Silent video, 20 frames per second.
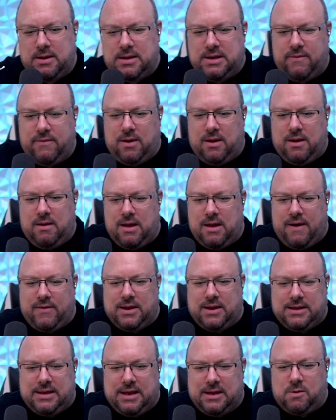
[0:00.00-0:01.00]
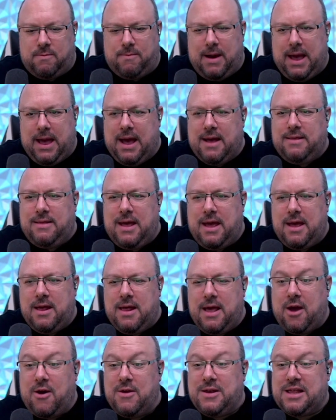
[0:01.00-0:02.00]
Let's see, have it sit on my hand there.
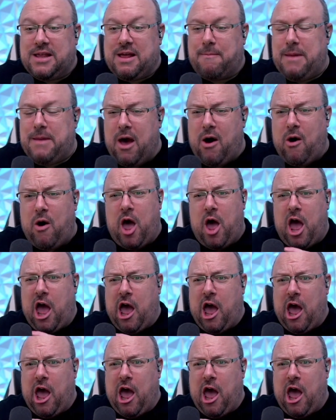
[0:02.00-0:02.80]
Here goes, a thumbnail.